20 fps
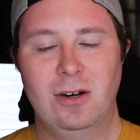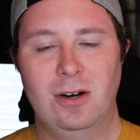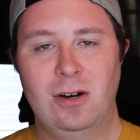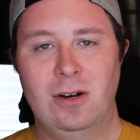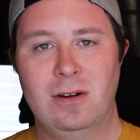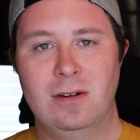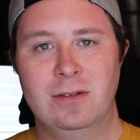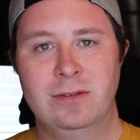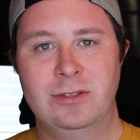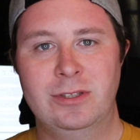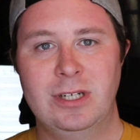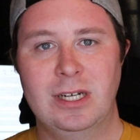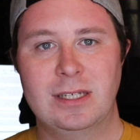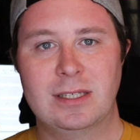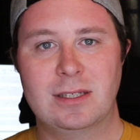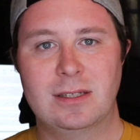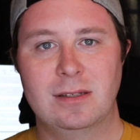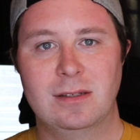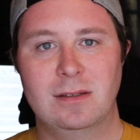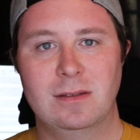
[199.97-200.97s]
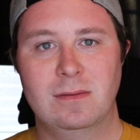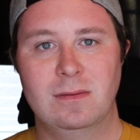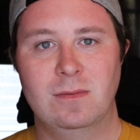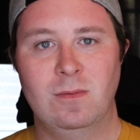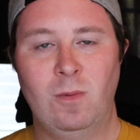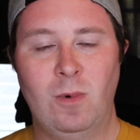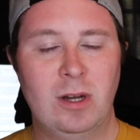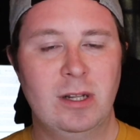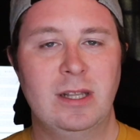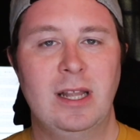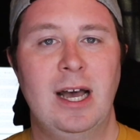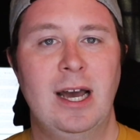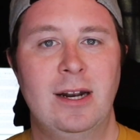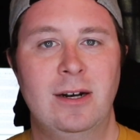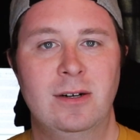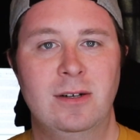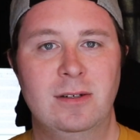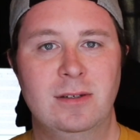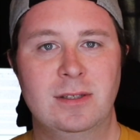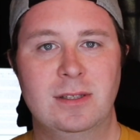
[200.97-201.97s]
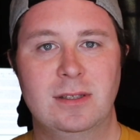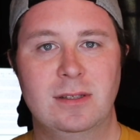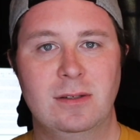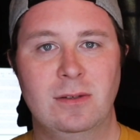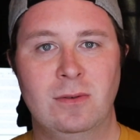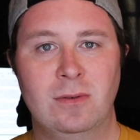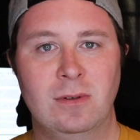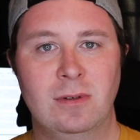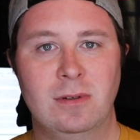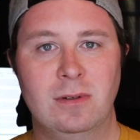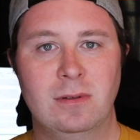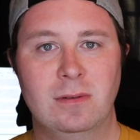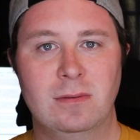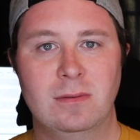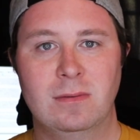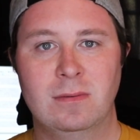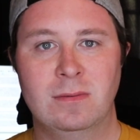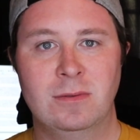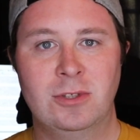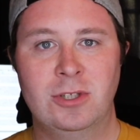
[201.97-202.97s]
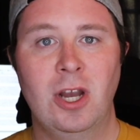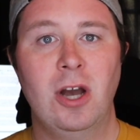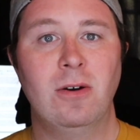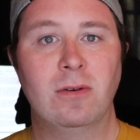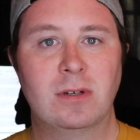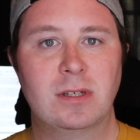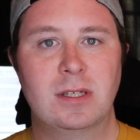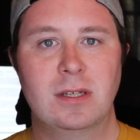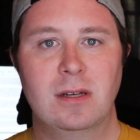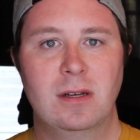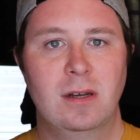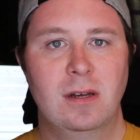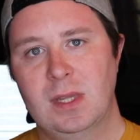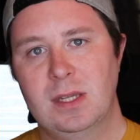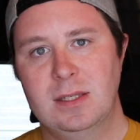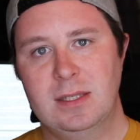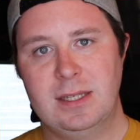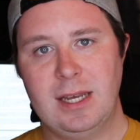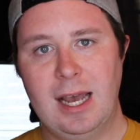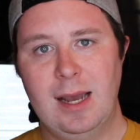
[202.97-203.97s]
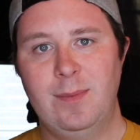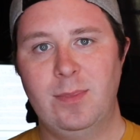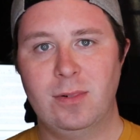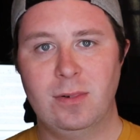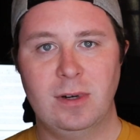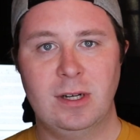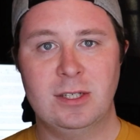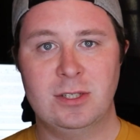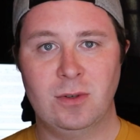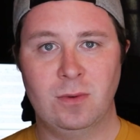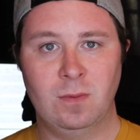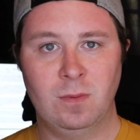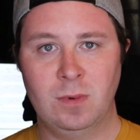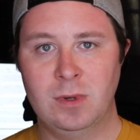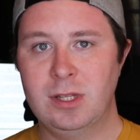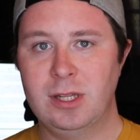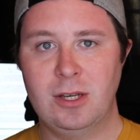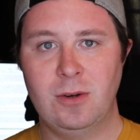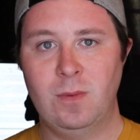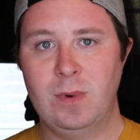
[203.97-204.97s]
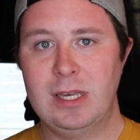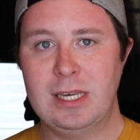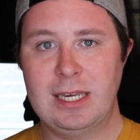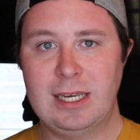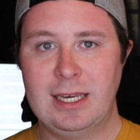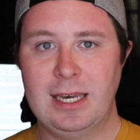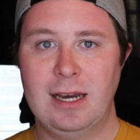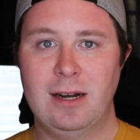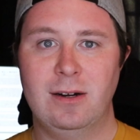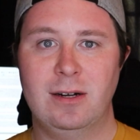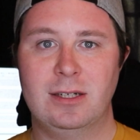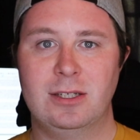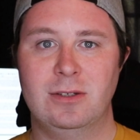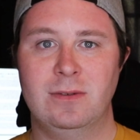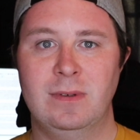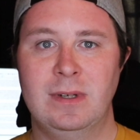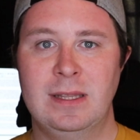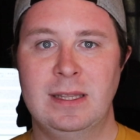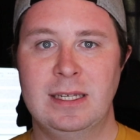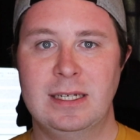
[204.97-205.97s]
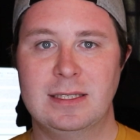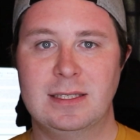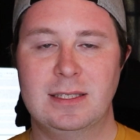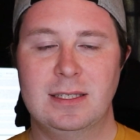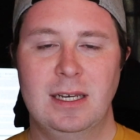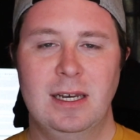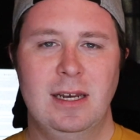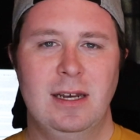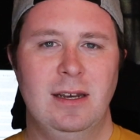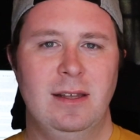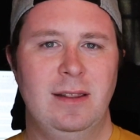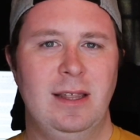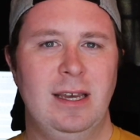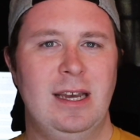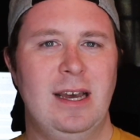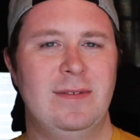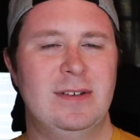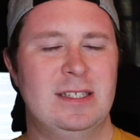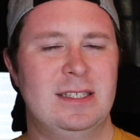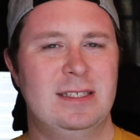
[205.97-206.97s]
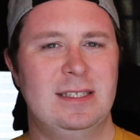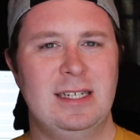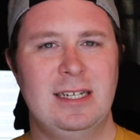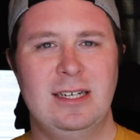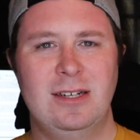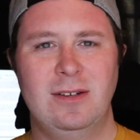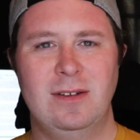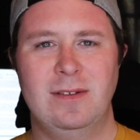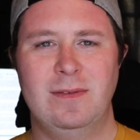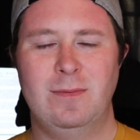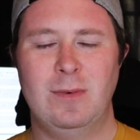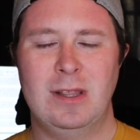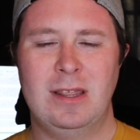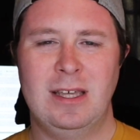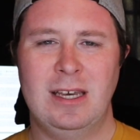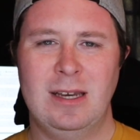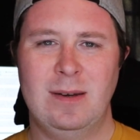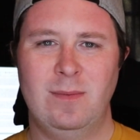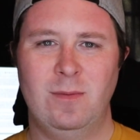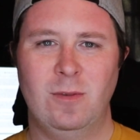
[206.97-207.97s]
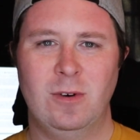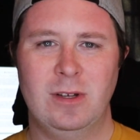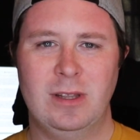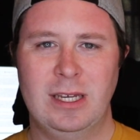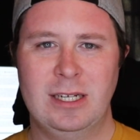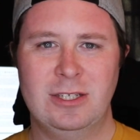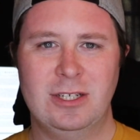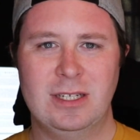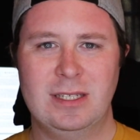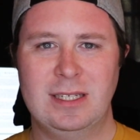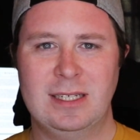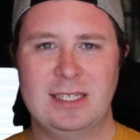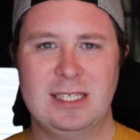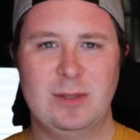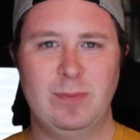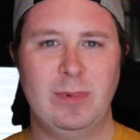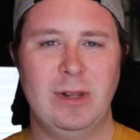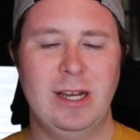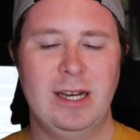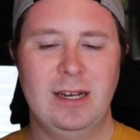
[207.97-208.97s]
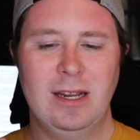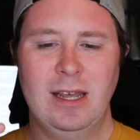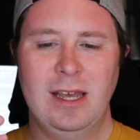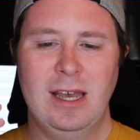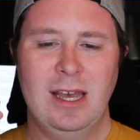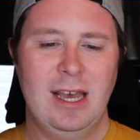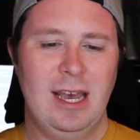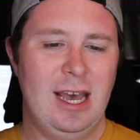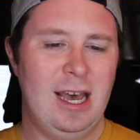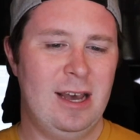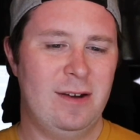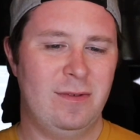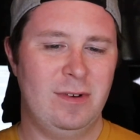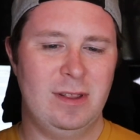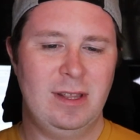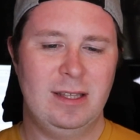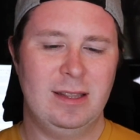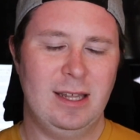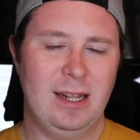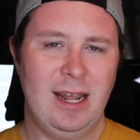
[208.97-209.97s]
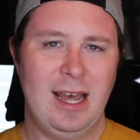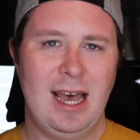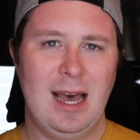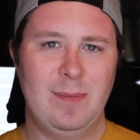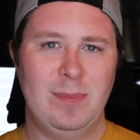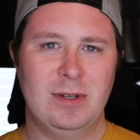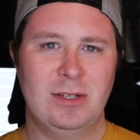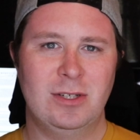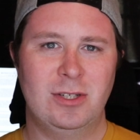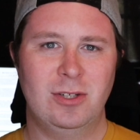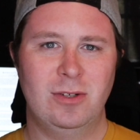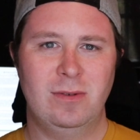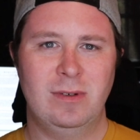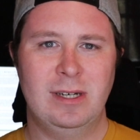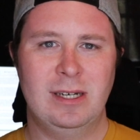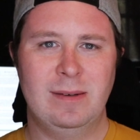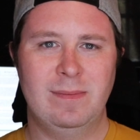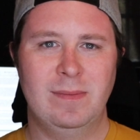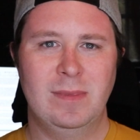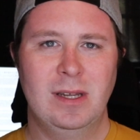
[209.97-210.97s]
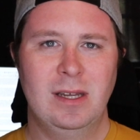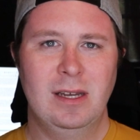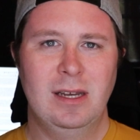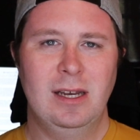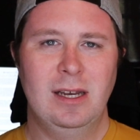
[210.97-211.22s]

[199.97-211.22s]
are just one-liners or jokes. Cyborg is a really weak character in this. They have a scene with him where they just explain everything that happened to him